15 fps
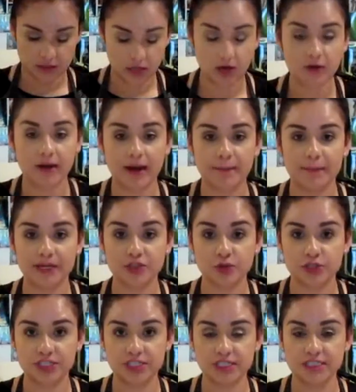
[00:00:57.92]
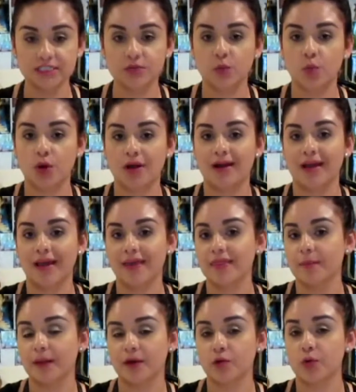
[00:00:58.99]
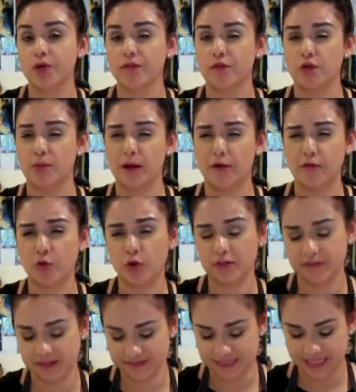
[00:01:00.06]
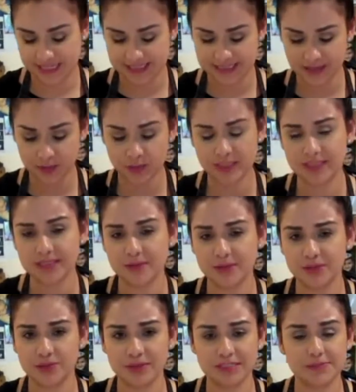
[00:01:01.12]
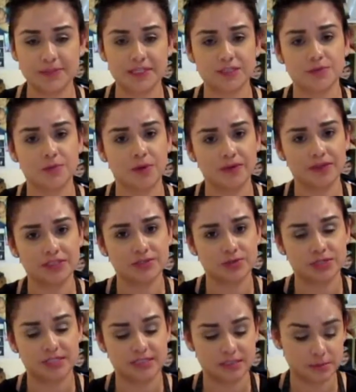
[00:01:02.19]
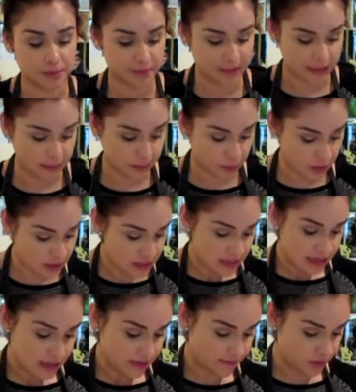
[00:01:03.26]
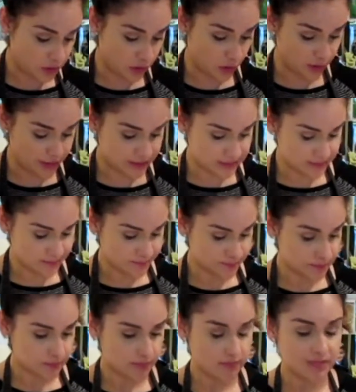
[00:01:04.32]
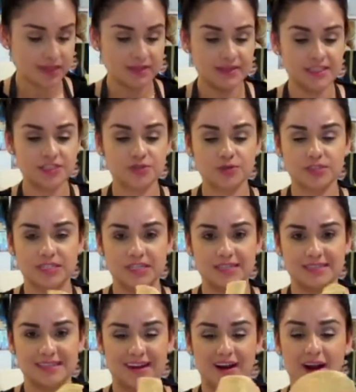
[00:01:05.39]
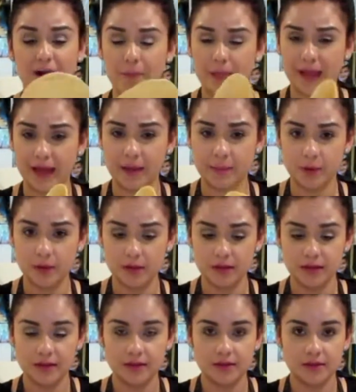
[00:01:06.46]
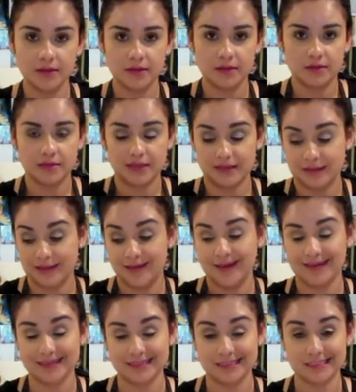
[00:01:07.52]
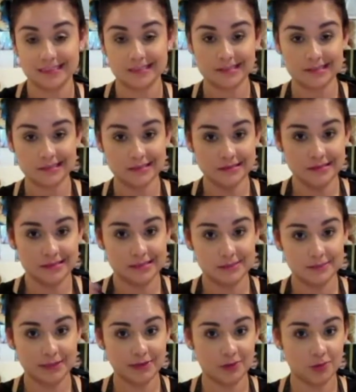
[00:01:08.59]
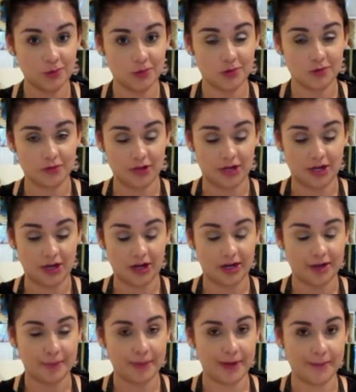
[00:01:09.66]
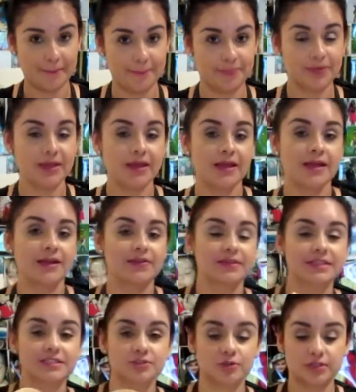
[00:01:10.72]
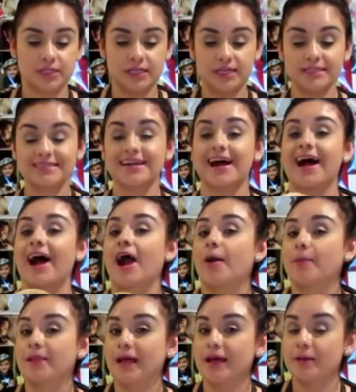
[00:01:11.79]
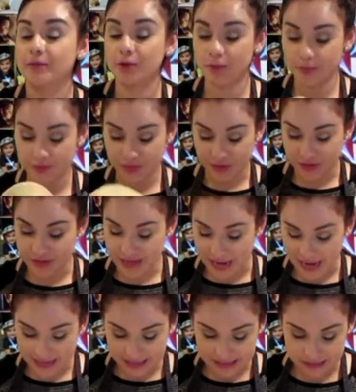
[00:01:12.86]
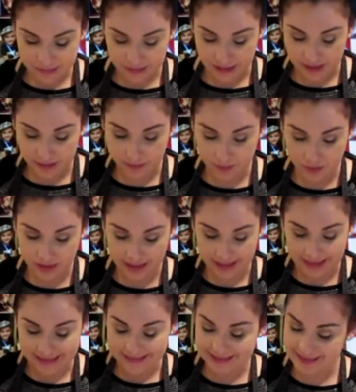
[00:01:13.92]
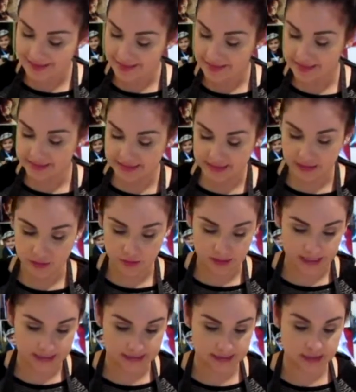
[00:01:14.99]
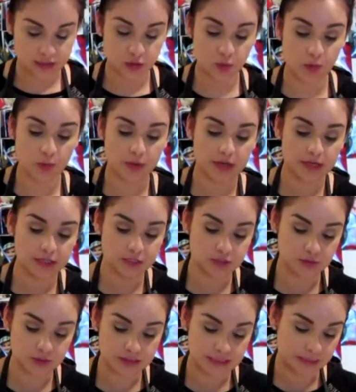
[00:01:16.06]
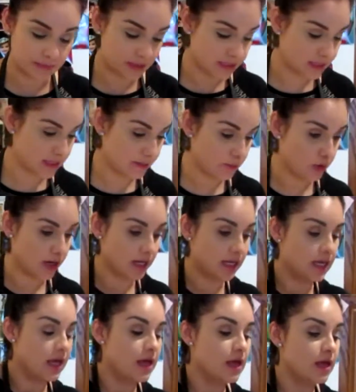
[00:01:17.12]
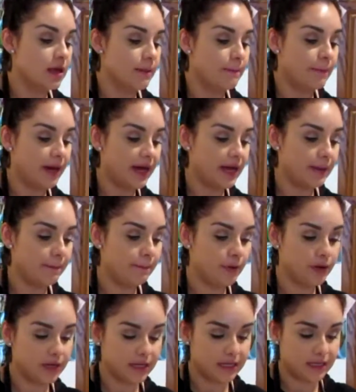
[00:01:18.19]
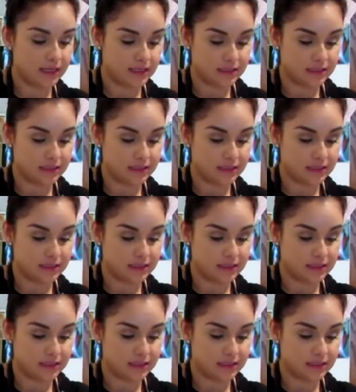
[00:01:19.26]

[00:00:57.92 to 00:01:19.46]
Alright, my tortillas were in the microwave for about 45 seconds, and the reason that we do it is because we want these tortillas to be pliable. If you notice, these tortillas are pliable. I can smell the oil over here. These tortillas are pliable, but they're not as pliable as these little guys. So what we're going to do is I'm going to get them ready by putting